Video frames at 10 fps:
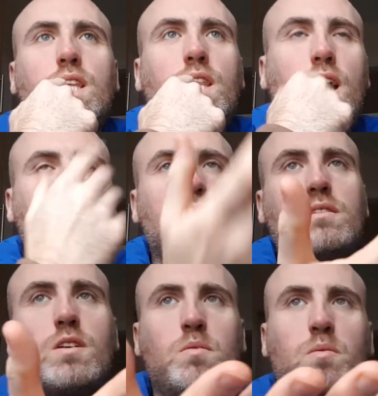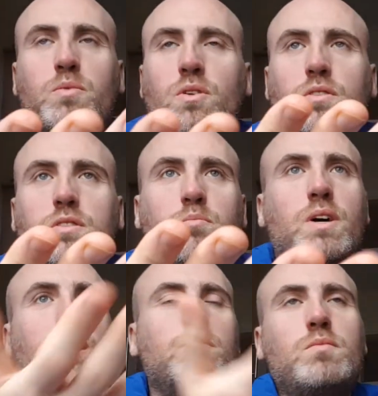that's some of the products they
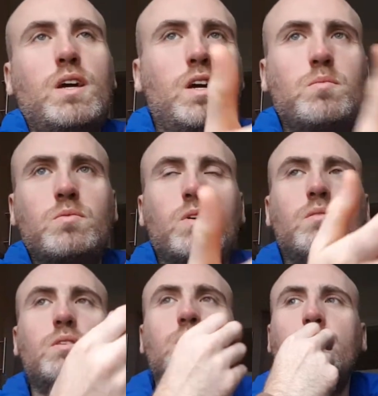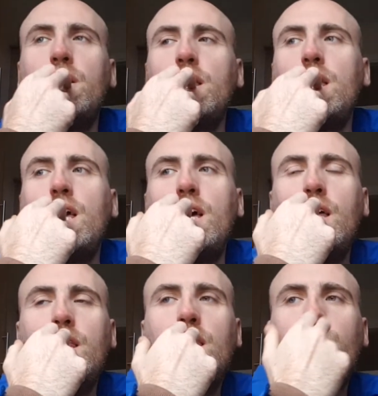buy, herbs, whatever.
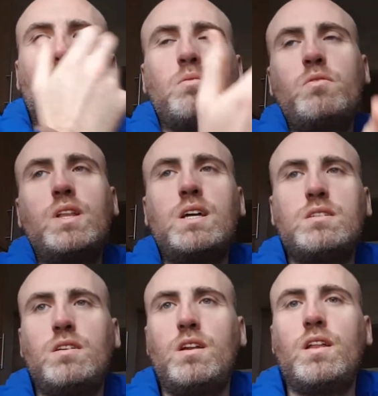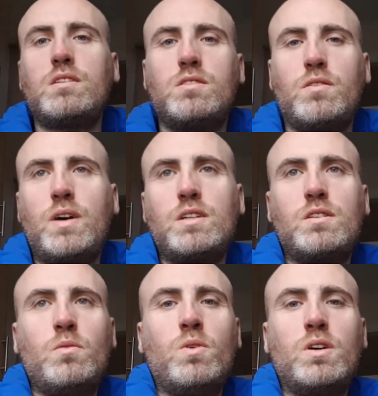They probably realize that none of that stuff
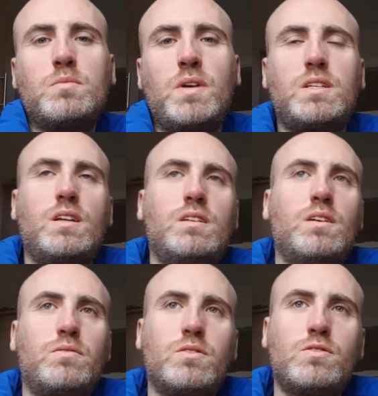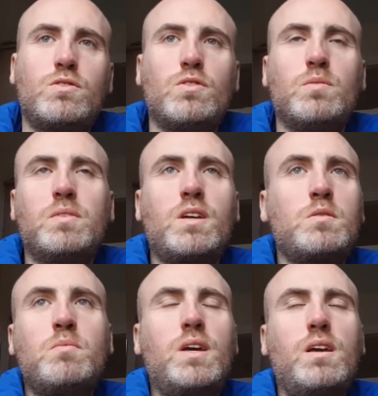actually works, makes any difference to them. It
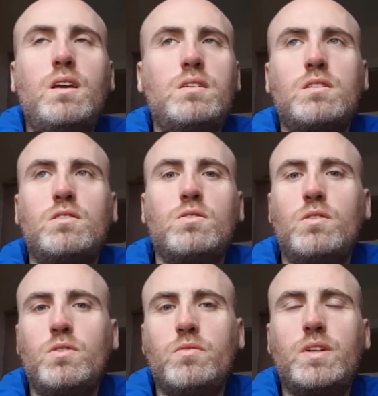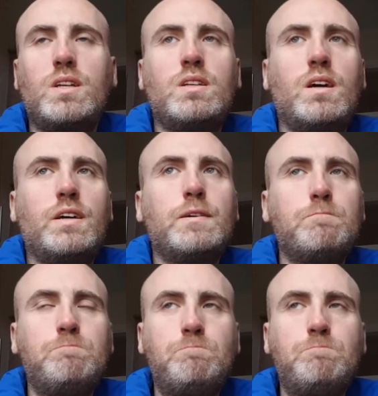doesn't make it easier to do a raw vegan diet.